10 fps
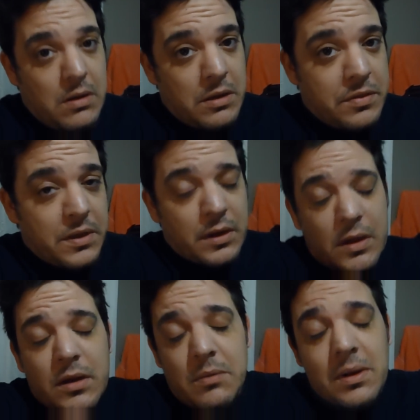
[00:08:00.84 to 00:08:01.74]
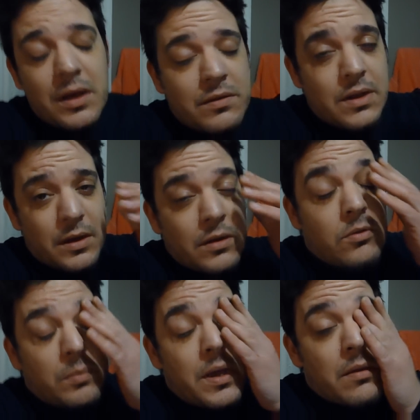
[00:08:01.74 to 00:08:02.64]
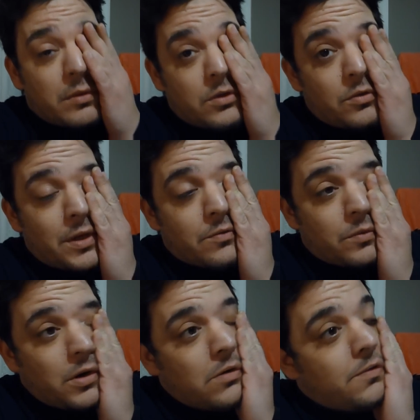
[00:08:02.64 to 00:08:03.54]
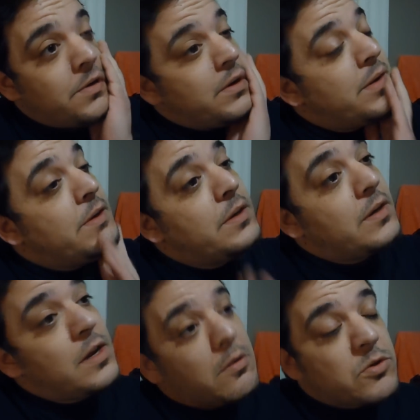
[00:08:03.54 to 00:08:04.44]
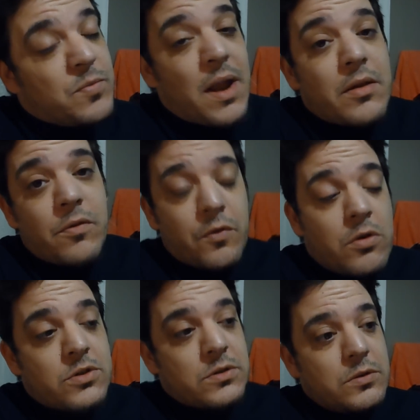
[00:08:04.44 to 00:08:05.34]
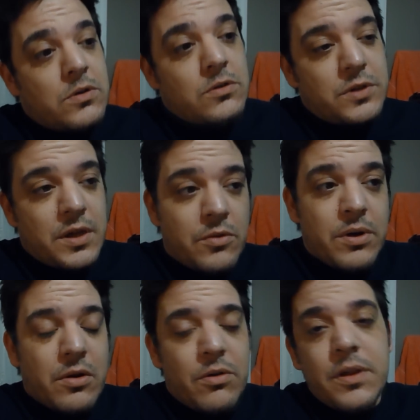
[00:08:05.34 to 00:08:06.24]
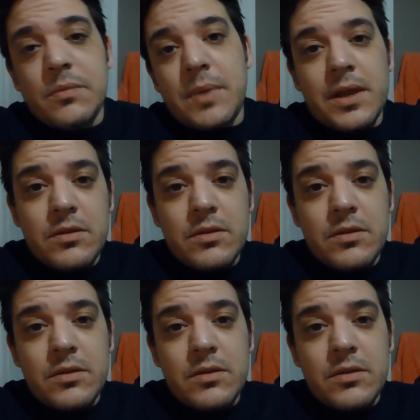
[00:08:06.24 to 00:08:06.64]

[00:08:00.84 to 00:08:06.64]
I think, and I believe that I will be able to do that tomorrow. And I was planning, of course, to continue recording my